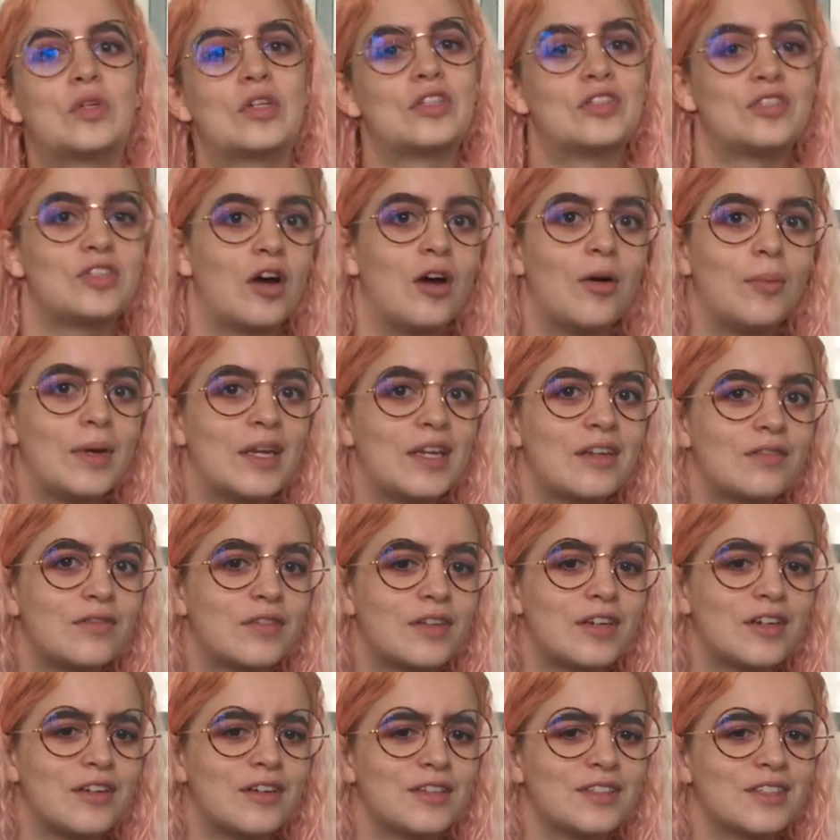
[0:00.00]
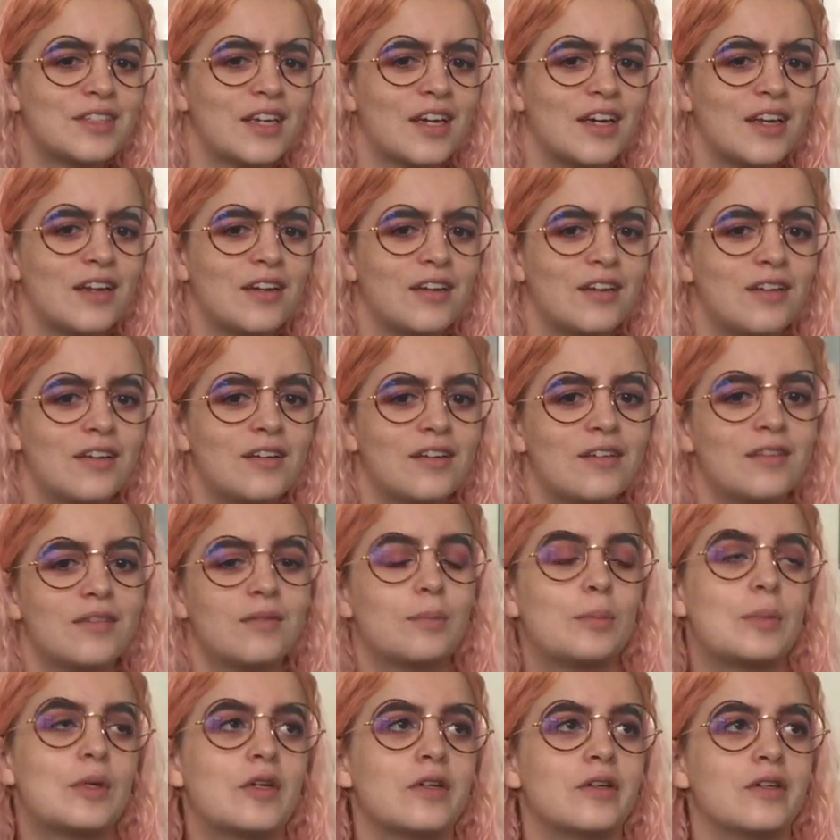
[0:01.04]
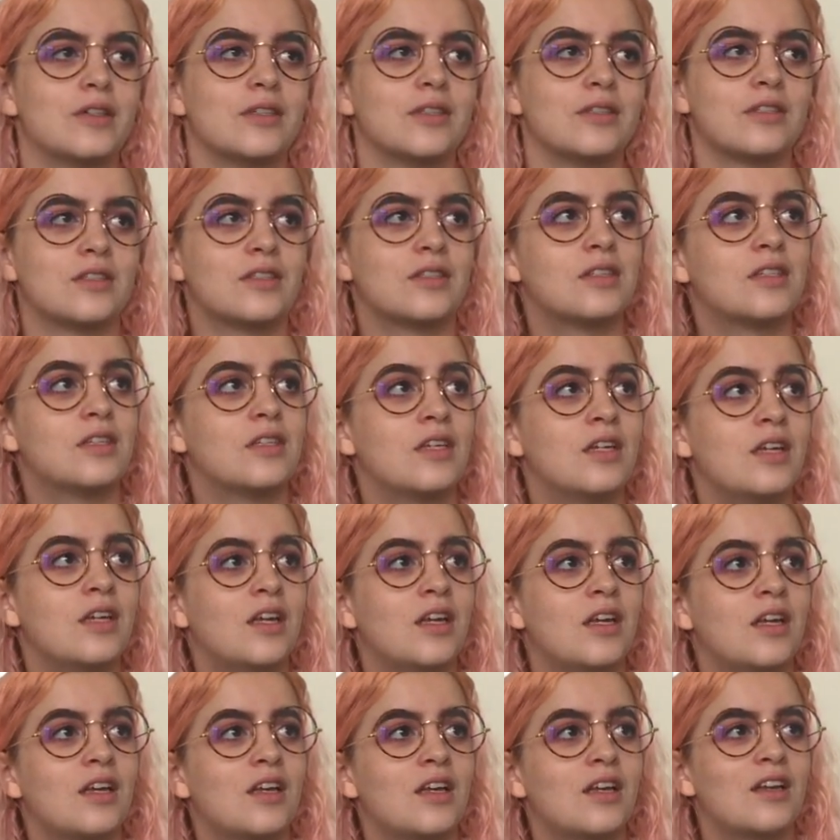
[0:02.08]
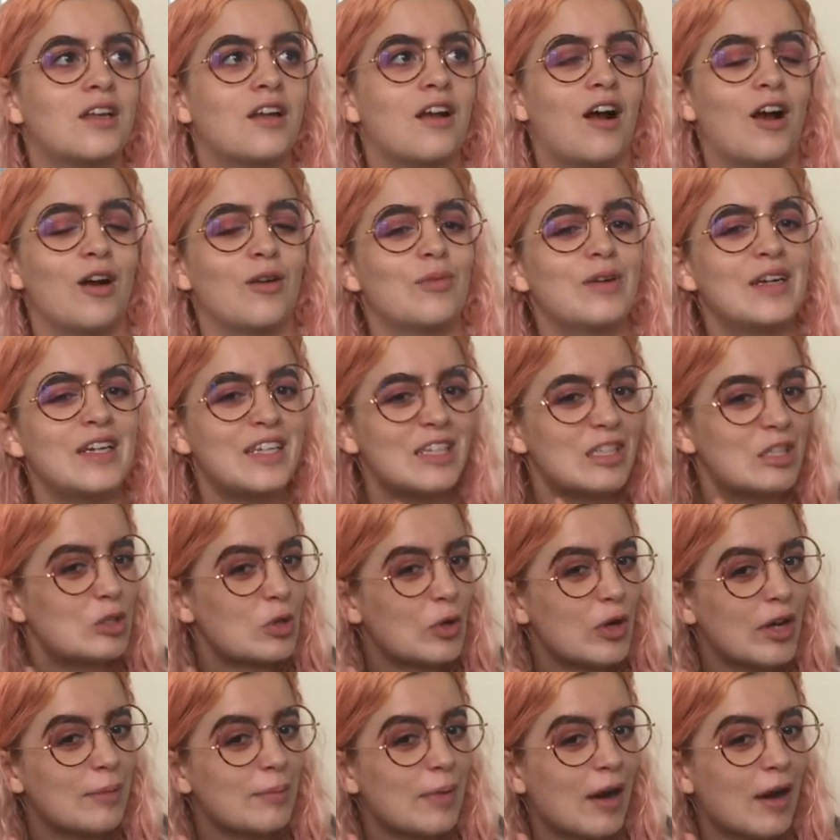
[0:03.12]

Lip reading: gonna start making videos again because I really enjoy